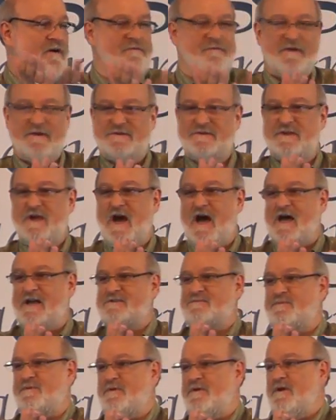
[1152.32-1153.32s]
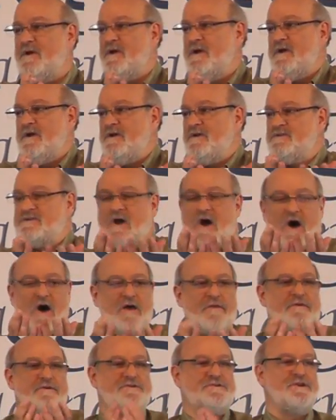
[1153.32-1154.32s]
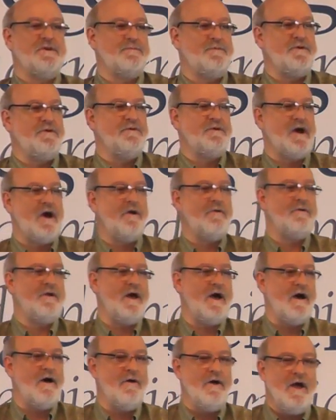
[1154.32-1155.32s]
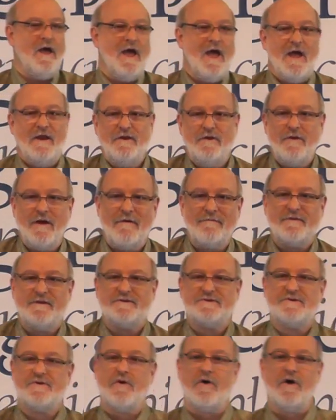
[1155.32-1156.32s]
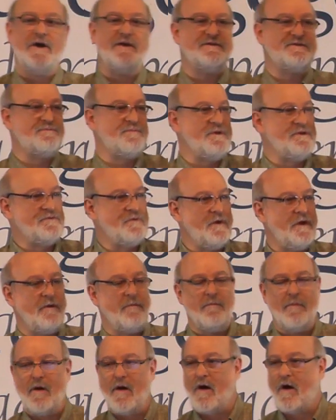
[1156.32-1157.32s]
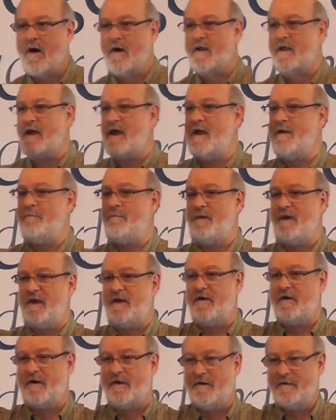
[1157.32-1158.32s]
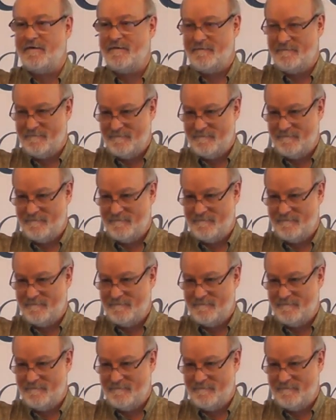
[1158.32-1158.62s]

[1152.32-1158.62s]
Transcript: of this gospel whose authorship you don't know, and you have the choice between Mark and Peter.